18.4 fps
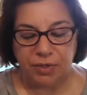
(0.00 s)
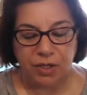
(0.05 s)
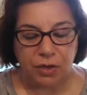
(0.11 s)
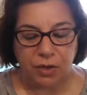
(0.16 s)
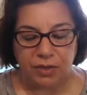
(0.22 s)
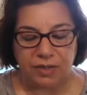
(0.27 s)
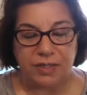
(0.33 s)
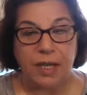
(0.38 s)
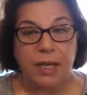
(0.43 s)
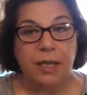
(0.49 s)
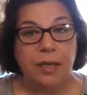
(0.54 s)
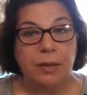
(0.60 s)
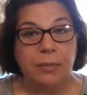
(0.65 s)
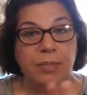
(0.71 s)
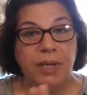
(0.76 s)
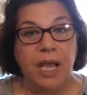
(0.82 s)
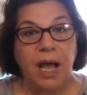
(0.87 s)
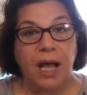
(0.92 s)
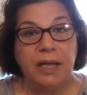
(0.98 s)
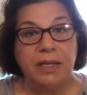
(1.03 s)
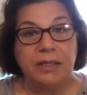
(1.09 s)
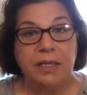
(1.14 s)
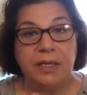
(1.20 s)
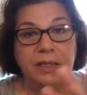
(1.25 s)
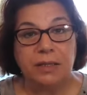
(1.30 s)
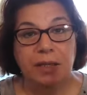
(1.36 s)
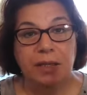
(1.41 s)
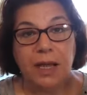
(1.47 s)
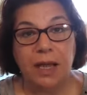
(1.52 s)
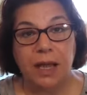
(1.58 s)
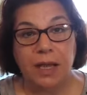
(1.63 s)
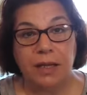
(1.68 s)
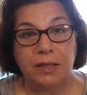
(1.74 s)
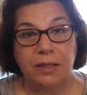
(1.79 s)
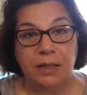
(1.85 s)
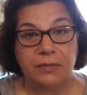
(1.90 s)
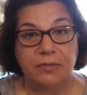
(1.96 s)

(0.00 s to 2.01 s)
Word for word: Because behind it and